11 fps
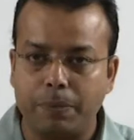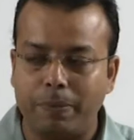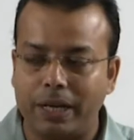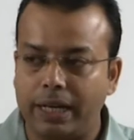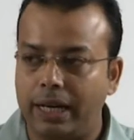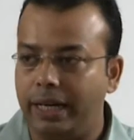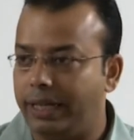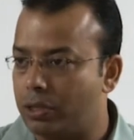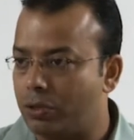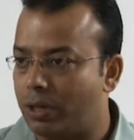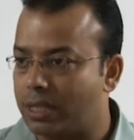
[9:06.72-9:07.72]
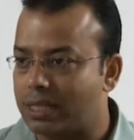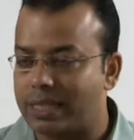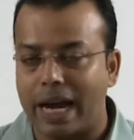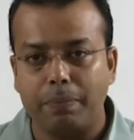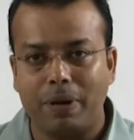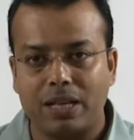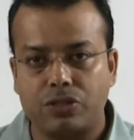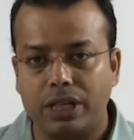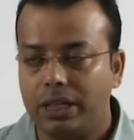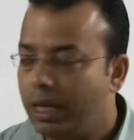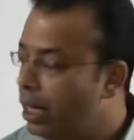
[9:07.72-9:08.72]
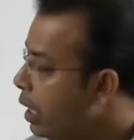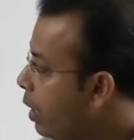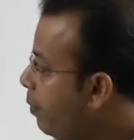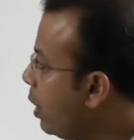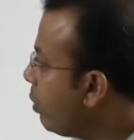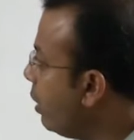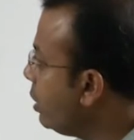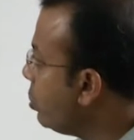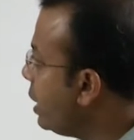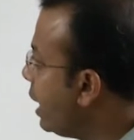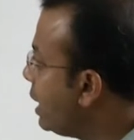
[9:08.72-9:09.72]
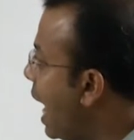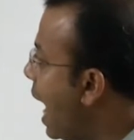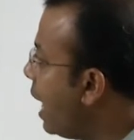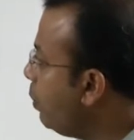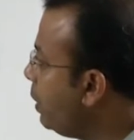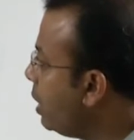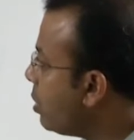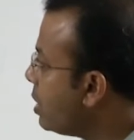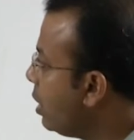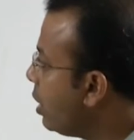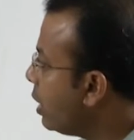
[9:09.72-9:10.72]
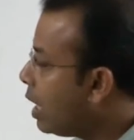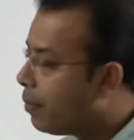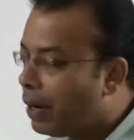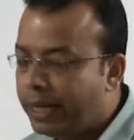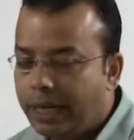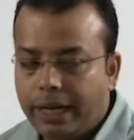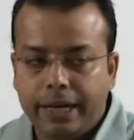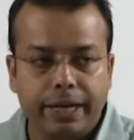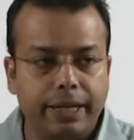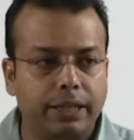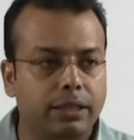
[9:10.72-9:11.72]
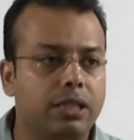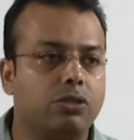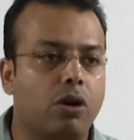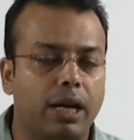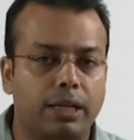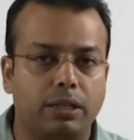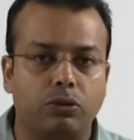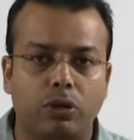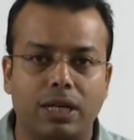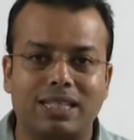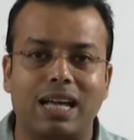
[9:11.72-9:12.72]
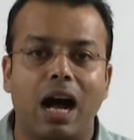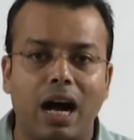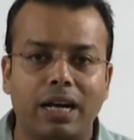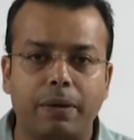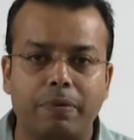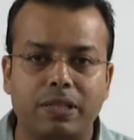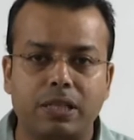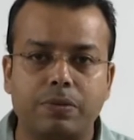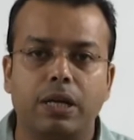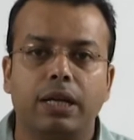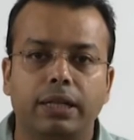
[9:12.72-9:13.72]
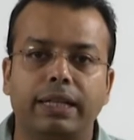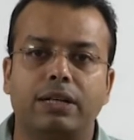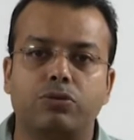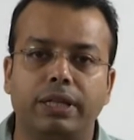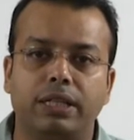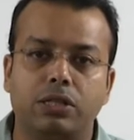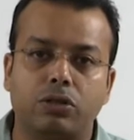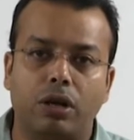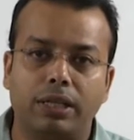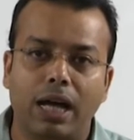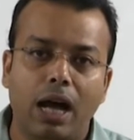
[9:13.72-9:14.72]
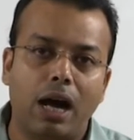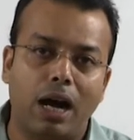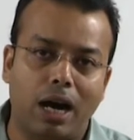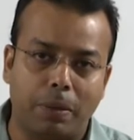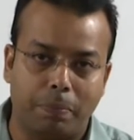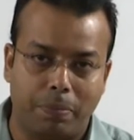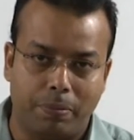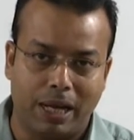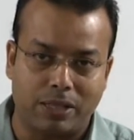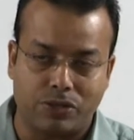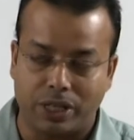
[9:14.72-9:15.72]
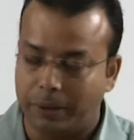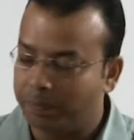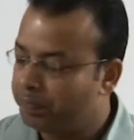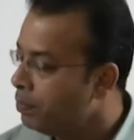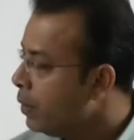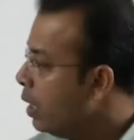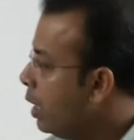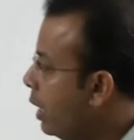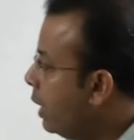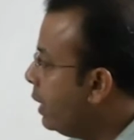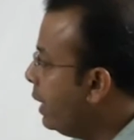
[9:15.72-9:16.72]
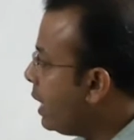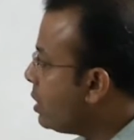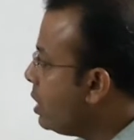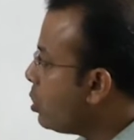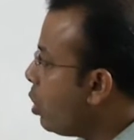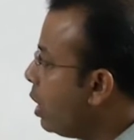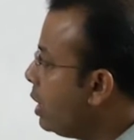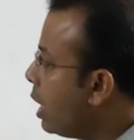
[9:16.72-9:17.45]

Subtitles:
particle, it is known as a sand blasting. If you are going to take the alumina or silicon carbide, these all are known as the hard abrasives, that is why it is called the hard blasting. Next is called the